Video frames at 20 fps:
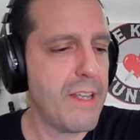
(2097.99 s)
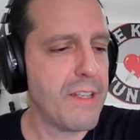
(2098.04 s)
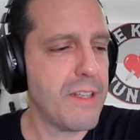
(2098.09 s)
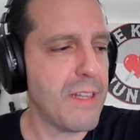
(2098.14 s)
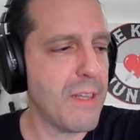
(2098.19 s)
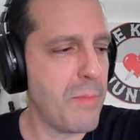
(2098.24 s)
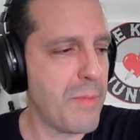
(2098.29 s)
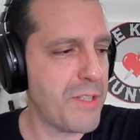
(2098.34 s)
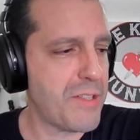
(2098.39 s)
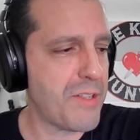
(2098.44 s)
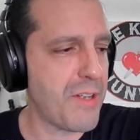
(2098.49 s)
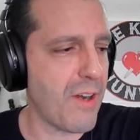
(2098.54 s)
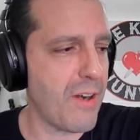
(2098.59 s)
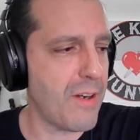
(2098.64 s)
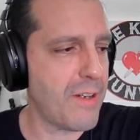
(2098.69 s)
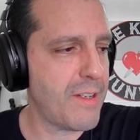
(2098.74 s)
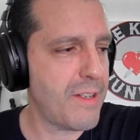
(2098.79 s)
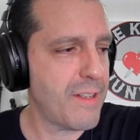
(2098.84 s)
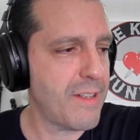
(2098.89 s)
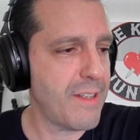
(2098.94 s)
Let me
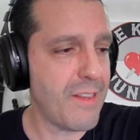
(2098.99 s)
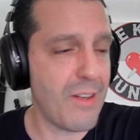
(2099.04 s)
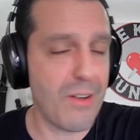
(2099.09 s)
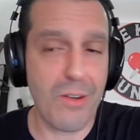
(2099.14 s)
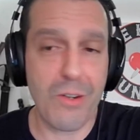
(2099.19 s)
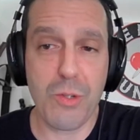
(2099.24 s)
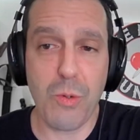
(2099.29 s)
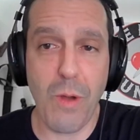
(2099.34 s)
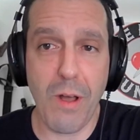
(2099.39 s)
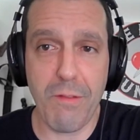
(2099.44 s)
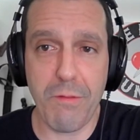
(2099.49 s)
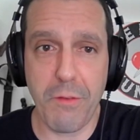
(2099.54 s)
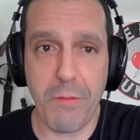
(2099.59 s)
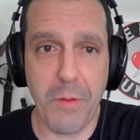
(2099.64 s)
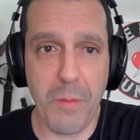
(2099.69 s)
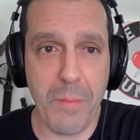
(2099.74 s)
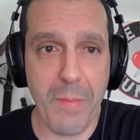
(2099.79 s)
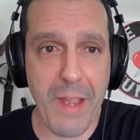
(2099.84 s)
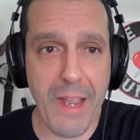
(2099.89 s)
start There are twelve of them,